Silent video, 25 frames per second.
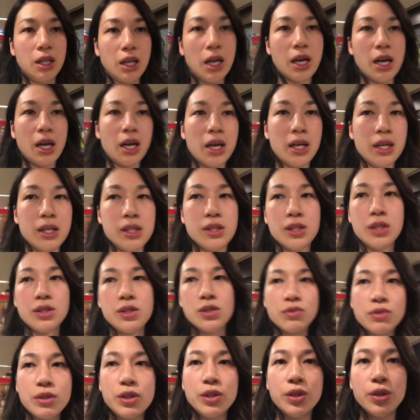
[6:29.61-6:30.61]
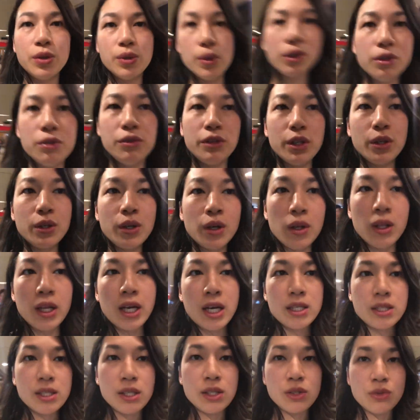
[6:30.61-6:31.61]
license renewal, vehicle
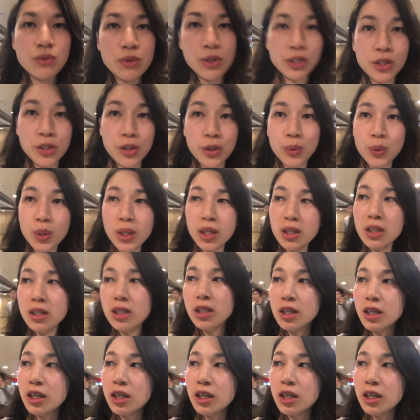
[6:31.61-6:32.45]
license renewal.